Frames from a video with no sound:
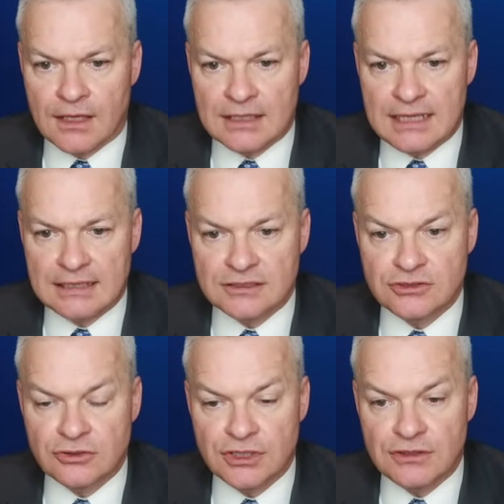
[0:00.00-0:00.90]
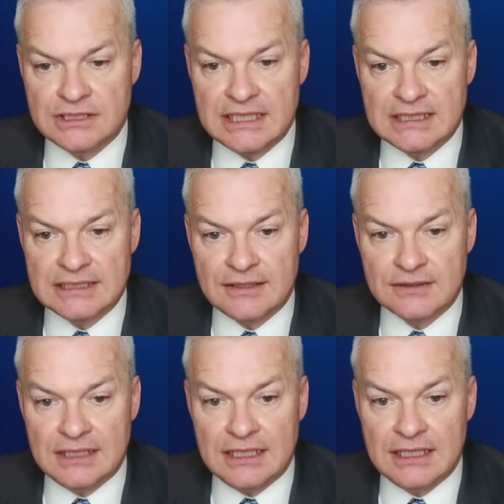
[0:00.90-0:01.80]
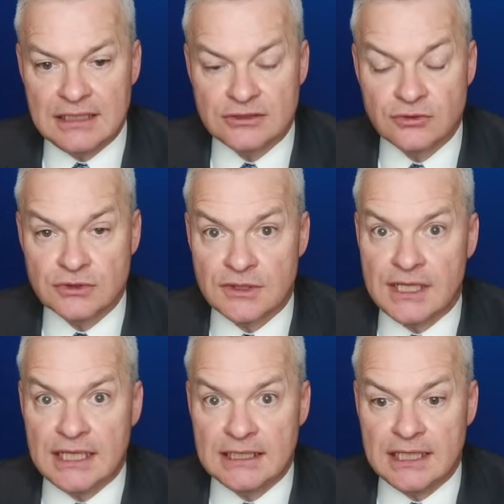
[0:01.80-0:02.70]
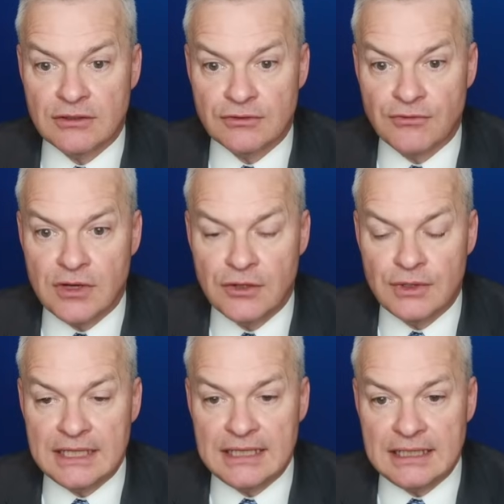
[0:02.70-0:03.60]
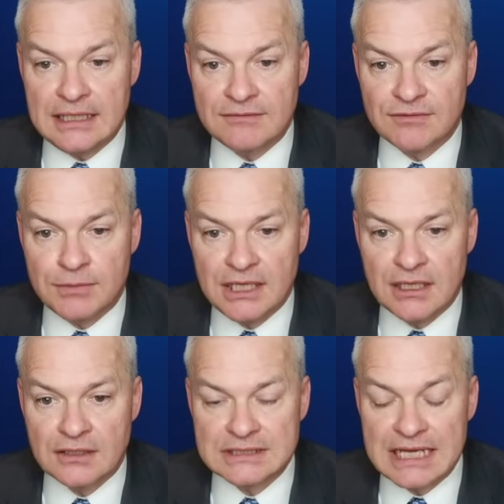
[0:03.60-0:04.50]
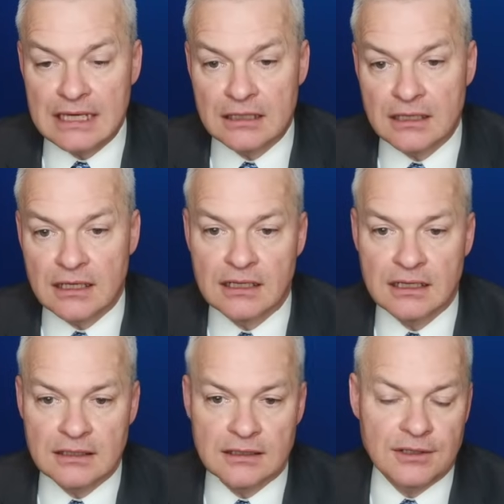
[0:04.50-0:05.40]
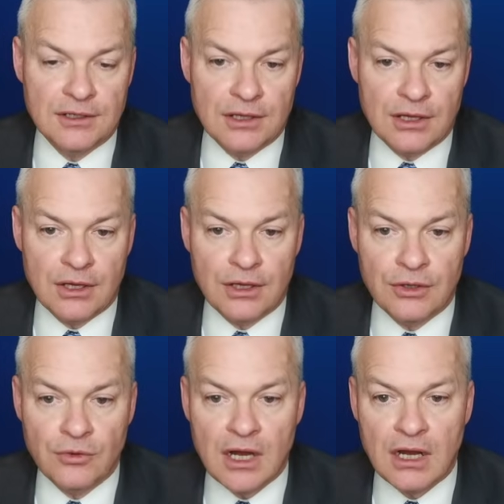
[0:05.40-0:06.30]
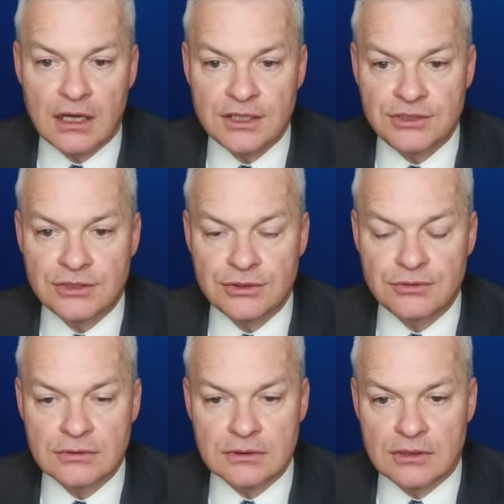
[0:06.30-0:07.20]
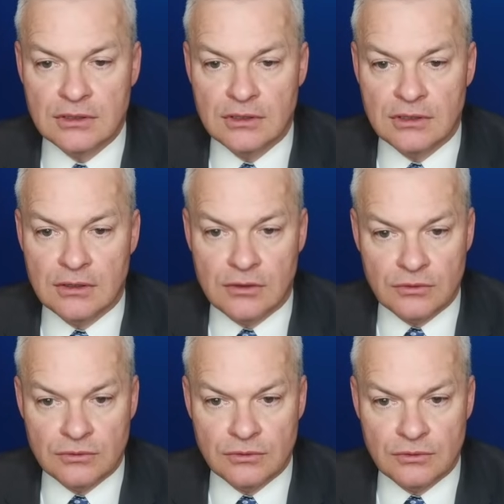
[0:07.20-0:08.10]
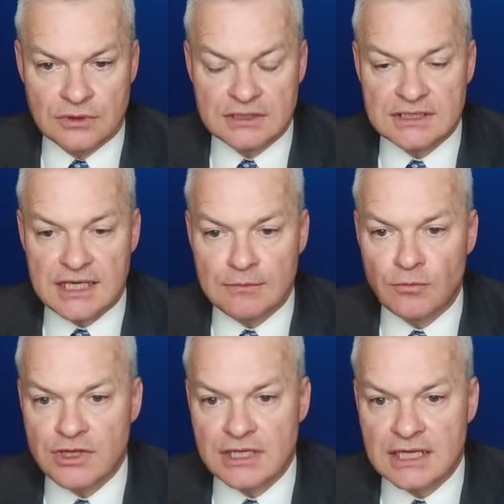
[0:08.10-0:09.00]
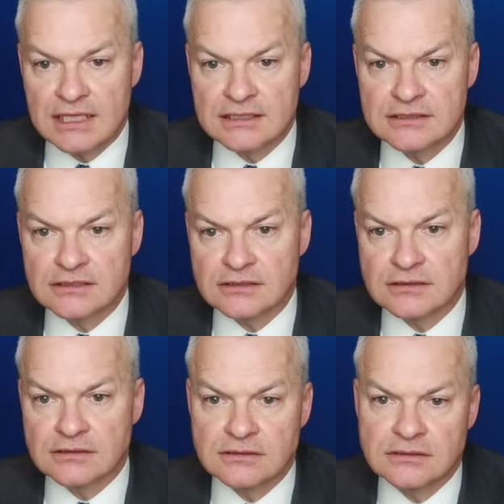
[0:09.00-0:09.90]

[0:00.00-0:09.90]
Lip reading: And cat has not only taken out the E, it's also taken out row E for bingo's ending O-I-U, or the same with an S.